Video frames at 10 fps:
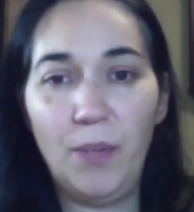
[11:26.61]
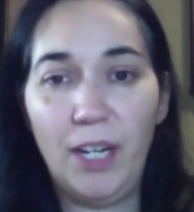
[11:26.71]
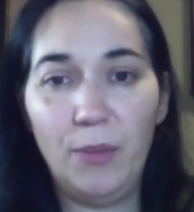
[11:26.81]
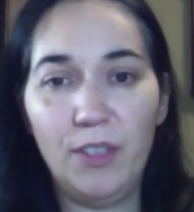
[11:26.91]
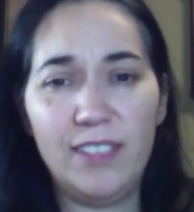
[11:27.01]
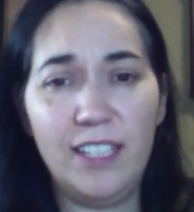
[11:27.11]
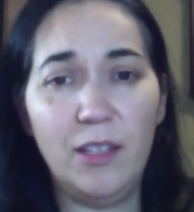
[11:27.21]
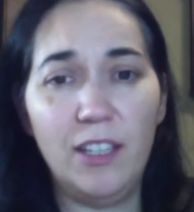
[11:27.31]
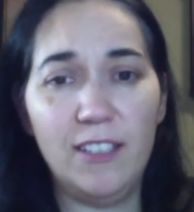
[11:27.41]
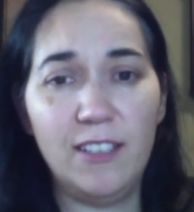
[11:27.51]
but I will say
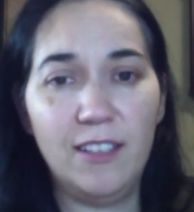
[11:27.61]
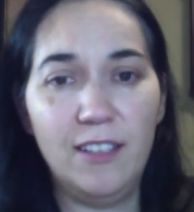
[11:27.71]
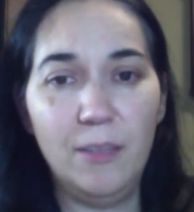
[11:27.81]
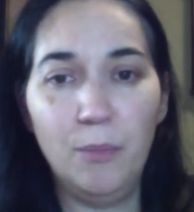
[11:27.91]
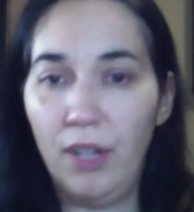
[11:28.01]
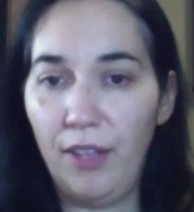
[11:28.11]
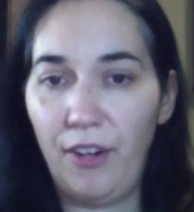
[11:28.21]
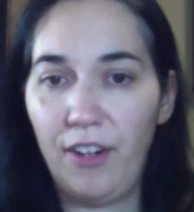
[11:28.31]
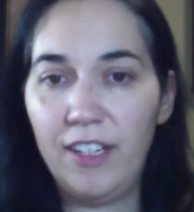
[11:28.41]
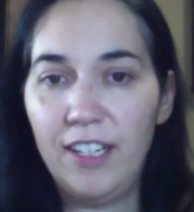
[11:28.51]
the
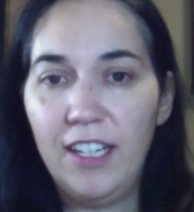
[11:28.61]
brother